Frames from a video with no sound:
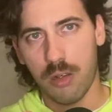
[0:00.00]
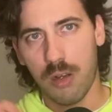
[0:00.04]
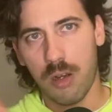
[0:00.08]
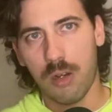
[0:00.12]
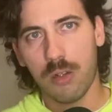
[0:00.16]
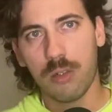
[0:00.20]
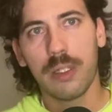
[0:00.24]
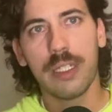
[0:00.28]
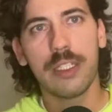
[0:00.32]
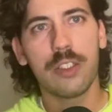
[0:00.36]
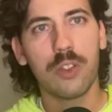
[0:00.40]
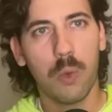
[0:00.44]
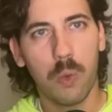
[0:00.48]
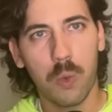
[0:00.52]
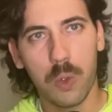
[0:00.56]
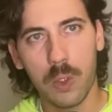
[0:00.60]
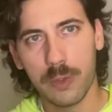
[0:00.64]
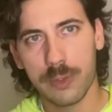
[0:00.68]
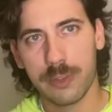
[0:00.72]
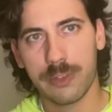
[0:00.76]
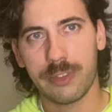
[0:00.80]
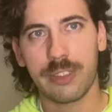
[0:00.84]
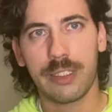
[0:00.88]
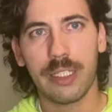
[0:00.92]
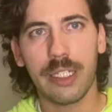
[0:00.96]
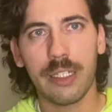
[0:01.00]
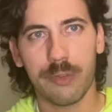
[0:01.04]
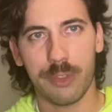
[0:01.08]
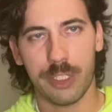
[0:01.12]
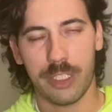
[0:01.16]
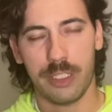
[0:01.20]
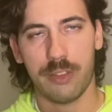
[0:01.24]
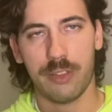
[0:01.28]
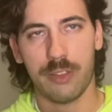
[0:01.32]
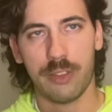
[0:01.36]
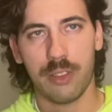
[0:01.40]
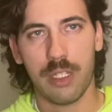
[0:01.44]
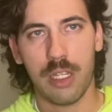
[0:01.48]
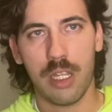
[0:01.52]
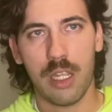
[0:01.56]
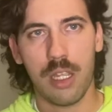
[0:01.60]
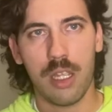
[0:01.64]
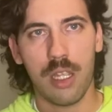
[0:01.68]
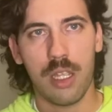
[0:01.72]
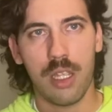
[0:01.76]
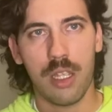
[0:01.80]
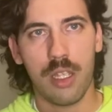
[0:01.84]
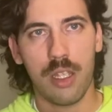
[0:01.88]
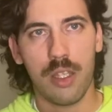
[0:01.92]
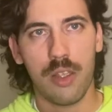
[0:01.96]
are in the World Series.
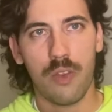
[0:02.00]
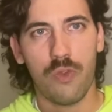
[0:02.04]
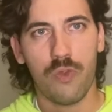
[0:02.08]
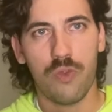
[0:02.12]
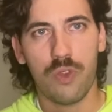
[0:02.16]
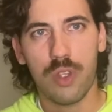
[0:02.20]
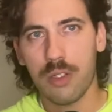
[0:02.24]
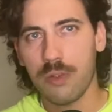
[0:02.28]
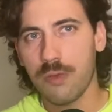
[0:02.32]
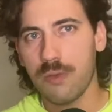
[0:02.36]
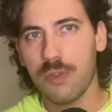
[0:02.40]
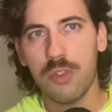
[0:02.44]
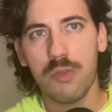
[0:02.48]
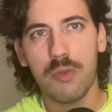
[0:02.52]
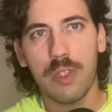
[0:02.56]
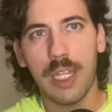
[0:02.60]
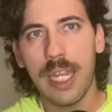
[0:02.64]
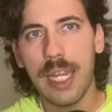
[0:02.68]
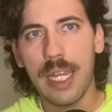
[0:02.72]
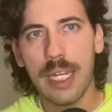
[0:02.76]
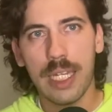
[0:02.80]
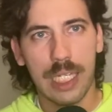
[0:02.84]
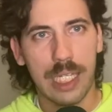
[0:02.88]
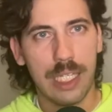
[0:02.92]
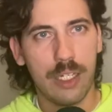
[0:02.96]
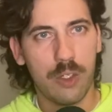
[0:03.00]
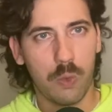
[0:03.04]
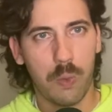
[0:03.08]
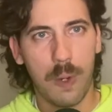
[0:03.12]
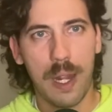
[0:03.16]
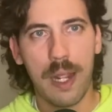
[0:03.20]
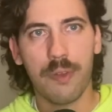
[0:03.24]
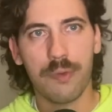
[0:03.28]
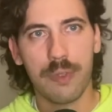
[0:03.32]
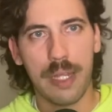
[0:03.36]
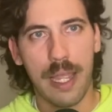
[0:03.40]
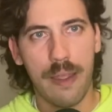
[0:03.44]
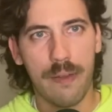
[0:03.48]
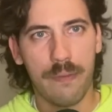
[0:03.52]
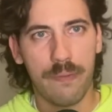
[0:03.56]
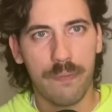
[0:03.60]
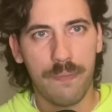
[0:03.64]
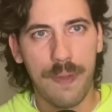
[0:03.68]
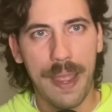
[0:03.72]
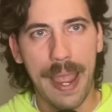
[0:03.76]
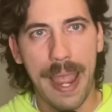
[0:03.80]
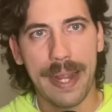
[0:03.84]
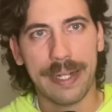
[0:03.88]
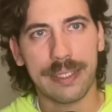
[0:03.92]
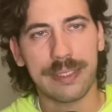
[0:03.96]
There, you can't get around that
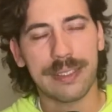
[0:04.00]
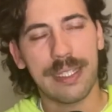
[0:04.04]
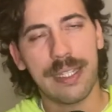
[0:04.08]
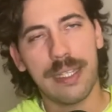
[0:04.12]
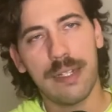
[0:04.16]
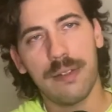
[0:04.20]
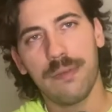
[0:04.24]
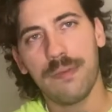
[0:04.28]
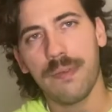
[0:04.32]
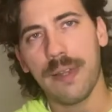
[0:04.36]
fact. In